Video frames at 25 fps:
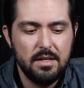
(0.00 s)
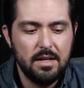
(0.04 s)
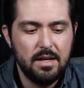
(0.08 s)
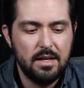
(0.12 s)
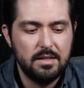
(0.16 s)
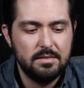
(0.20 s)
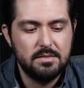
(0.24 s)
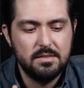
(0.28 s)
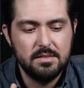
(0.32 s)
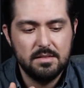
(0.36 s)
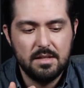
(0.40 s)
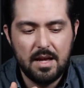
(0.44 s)

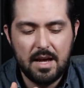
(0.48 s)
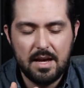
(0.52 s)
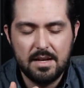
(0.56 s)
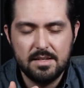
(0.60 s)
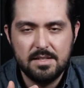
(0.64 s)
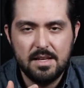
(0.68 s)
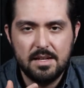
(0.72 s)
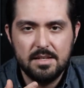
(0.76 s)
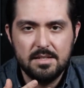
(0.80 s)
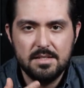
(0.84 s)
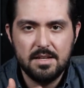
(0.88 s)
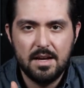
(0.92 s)
It
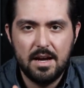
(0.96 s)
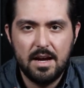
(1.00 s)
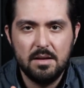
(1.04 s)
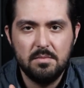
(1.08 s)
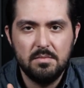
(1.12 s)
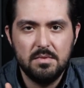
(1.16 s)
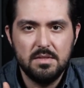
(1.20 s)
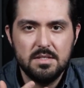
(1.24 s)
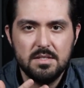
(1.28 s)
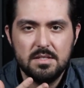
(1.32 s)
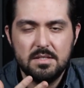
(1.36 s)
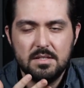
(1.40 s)
has that
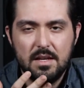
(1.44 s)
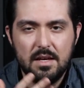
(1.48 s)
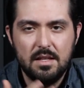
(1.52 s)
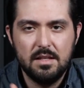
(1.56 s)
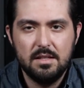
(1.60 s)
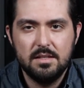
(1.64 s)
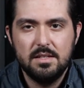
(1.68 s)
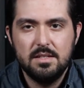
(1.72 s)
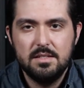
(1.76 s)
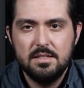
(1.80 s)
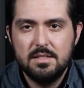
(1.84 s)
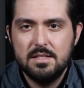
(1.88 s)
timeless,
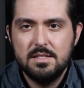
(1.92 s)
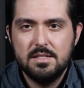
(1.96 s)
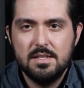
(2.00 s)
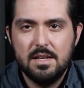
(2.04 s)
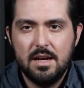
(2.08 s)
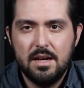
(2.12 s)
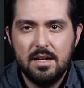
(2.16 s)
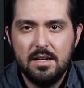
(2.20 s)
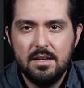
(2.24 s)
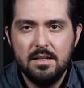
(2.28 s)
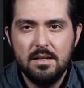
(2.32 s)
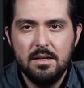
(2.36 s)
elegant
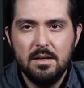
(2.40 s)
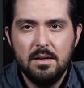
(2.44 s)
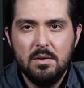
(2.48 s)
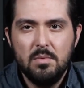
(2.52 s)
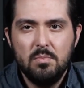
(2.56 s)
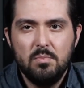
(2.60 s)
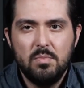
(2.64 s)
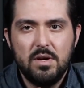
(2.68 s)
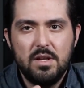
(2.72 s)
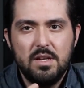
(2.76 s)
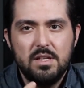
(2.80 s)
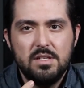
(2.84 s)
design,
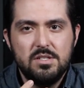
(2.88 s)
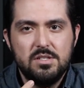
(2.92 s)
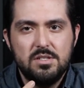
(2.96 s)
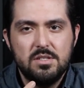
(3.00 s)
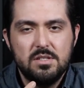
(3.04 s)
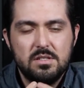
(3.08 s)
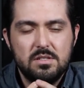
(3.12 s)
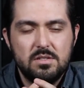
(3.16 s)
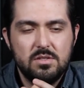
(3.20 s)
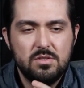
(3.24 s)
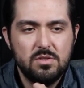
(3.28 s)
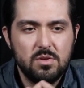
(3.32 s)
but it's
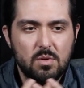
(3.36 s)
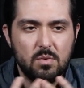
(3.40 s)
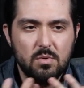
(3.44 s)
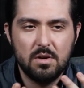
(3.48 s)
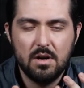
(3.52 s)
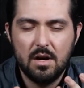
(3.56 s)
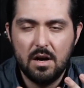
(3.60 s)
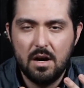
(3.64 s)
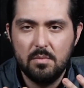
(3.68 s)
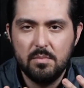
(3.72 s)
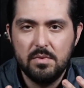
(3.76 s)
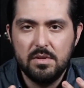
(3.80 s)
just so
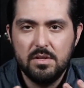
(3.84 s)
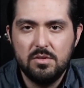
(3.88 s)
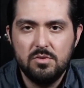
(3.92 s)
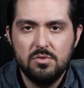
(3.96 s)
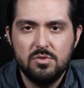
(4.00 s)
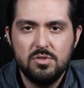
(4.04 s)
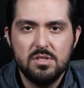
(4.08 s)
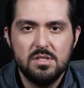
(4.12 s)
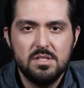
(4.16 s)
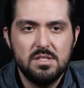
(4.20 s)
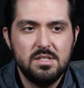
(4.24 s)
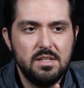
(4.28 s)
common.
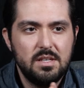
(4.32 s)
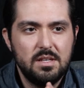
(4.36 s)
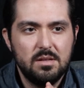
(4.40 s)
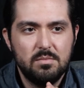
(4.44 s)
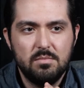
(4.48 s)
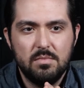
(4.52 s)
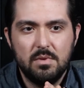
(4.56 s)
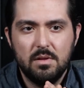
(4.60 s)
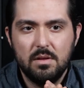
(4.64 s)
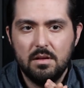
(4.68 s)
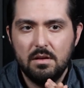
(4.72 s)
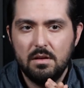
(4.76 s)
You just see
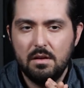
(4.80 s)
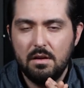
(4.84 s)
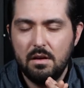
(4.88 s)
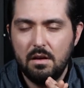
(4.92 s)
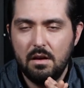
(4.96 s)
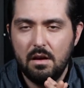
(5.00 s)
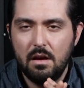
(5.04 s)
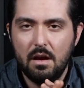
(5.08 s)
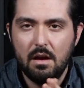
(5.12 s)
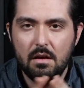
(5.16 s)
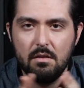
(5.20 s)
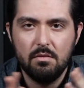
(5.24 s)
them
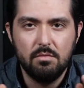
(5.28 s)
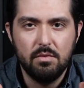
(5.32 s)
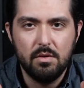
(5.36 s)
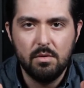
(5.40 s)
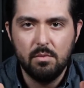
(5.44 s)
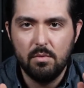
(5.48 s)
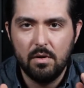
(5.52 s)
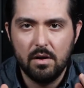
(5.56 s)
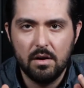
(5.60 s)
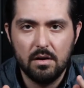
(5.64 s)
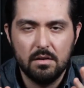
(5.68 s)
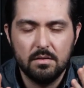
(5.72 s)

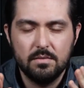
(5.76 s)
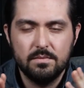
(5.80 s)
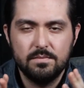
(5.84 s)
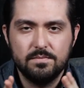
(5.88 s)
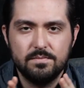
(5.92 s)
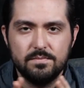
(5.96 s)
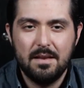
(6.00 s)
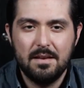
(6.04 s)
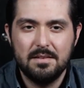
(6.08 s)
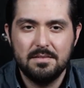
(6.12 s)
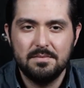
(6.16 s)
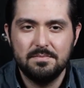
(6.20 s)
everywhere.
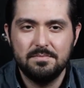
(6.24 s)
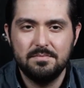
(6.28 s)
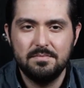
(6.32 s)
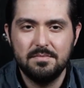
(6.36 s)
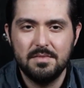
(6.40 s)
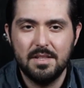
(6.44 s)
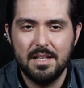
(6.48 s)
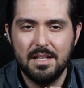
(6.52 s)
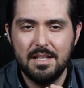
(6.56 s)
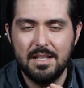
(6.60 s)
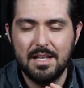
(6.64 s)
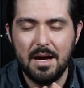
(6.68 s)

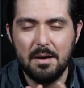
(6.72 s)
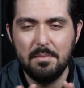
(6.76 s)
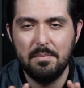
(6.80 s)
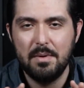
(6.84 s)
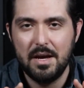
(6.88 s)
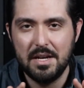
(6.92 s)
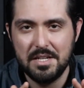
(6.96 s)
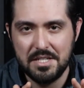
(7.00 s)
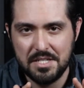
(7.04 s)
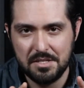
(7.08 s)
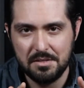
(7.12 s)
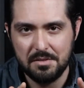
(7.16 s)
Not
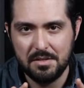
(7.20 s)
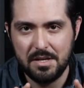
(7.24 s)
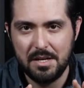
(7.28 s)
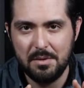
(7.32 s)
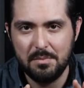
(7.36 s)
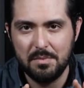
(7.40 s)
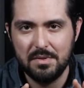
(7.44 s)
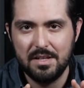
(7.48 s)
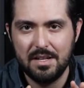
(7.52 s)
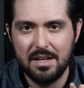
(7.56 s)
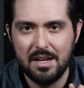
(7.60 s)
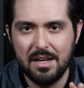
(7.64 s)
bashing on
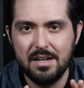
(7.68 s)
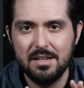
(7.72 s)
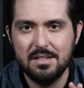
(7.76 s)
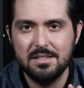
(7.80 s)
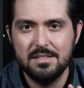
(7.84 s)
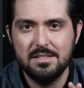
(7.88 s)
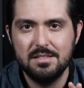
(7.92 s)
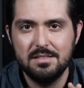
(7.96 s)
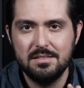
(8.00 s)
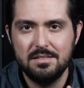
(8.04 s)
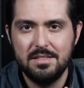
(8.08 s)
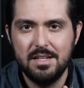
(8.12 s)
anyone that
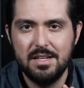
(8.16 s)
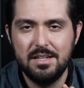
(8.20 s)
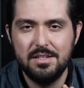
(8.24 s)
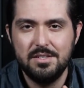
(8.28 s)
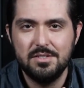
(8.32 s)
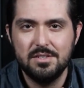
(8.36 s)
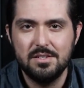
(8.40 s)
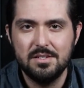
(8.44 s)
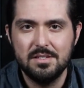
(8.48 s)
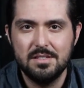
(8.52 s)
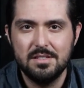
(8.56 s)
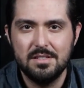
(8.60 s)
has a
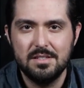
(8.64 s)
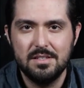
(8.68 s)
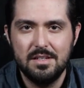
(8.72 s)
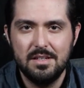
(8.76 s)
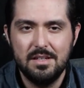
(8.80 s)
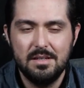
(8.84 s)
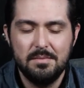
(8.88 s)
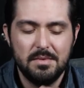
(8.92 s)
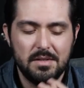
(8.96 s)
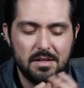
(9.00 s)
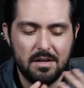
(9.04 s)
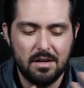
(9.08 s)
Datejust.
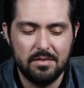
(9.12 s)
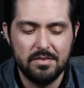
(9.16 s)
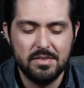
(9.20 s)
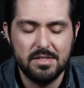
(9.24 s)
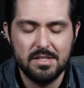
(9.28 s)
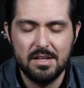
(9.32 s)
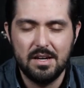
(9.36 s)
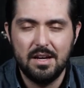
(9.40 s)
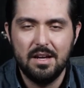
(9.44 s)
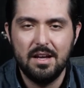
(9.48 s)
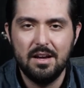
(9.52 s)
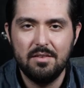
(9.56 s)

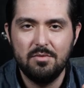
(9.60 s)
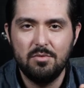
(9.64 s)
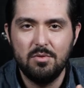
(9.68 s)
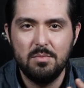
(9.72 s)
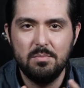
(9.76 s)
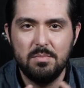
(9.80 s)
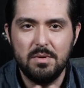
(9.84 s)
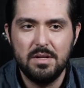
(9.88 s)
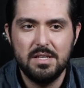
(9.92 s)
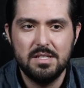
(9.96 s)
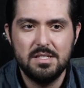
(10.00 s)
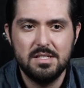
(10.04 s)
Obviously, I have
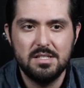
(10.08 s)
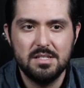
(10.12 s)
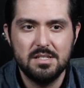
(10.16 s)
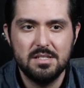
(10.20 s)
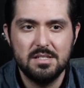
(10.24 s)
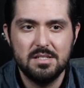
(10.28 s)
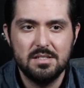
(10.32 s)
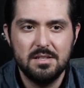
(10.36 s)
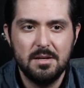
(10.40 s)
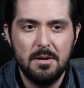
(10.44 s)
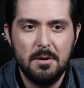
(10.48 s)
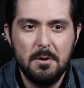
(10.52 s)
one, but it's
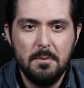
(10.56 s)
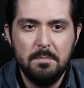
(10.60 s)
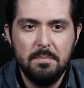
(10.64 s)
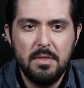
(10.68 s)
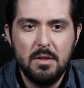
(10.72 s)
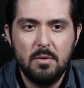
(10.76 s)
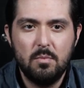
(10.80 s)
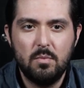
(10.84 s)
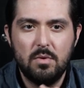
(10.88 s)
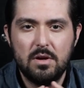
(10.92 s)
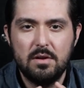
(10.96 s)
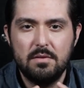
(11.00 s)
just
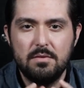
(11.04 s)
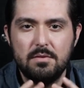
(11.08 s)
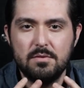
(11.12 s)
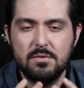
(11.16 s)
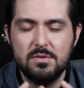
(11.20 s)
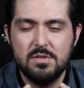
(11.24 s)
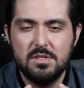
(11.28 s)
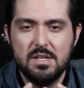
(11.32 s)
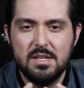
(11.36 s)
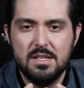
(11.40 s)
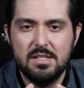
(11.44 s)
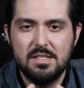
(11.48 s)
one of
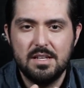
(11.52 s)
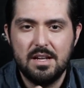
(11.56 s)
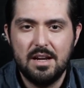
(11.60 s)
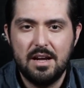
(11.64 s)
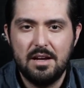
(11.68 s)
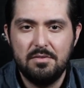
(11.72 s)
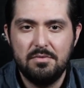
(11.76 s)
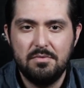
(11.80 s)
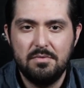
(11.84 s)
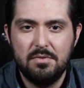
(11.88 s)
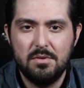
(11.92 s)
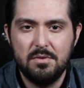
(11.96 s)
those things that
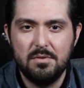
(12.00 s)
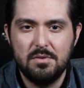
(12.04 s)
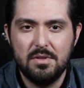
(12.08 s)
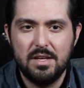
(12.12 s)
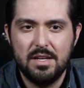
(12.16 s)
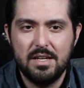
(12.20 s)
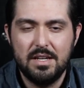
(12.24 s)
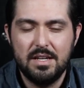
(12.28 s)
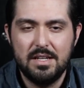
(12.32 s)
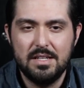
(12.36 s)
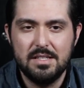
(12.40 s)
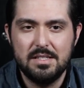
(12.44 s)
I feel
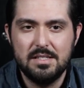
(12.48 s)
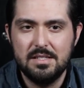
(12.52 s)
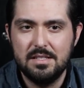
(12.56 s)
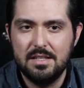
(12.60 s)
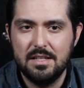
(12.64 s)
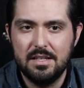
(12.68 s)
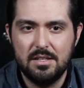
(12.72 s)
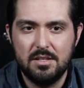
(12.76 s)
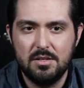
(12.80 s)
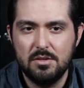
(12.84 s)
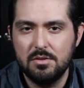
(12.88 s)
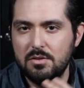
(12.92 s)
that it's
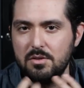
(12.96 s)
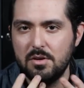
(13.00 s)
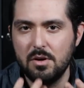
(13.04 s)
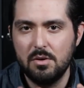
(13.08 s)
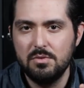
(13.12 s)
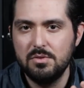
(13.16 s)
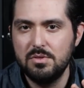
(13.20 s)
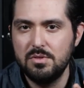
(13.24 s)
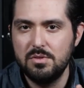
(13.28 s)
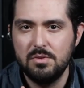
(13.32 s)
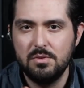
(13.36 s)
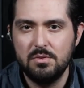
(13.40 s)
like your
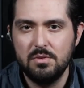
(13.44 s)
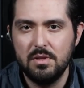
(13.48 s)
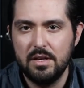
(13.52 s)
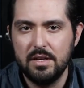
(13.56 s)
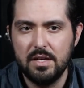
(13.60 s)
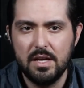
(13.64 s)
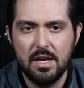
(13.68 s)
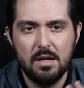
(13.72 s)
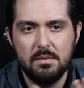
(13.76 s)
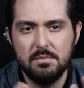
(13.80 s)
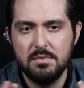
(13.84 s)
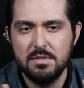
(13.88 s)
go-to,
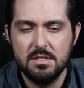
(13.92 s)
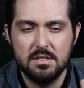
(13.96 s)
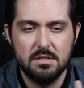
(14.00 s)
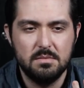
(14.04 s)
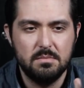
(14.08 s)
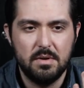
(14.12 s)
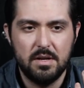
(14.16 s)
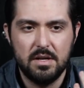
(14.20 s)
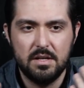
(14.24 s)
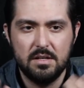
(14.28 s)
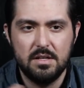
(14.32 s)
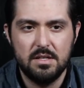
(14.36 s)
like, yeah, I'm just
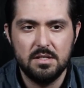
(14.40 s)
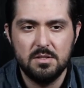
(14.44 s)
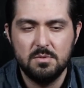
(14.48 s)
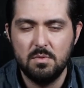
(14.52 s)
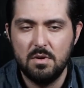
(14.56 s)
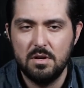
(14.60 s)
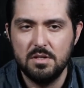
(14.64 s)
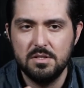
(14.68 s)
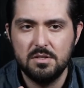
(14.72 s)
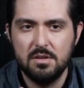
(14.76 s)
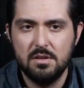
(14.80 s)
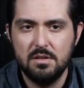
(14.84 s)
gonna buy a nice
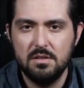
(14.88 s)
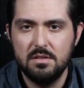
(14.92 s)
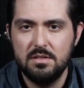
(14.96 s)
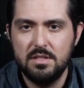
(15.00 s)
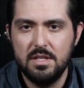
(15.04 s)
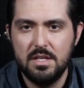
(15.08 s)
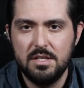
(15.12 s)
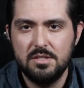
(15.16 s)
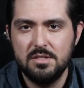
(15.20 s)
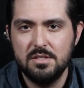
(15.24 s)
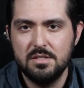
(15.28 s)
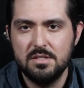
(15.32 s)
watch, call it a
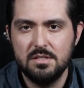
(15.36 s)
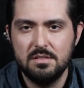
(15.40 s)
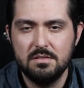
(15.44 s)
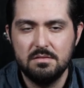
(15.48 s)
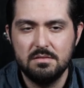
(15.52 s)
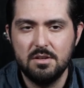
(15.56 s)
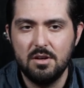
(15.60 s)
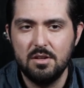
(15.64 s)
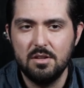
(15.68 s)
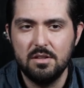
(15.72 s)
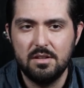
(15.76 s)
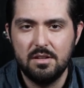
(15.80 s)
Datejust,
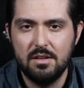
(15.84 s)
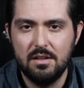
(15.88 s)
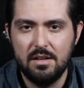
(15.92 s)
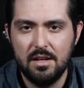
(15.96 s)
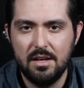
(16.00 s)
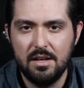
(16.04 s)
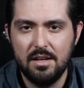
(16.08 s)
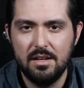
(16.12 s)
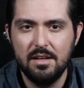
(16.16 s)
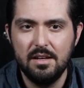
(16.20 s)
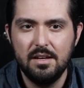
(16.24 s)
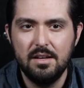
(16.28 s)
and call it a
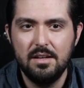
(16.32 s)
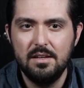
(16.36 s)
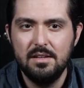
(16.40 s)
day.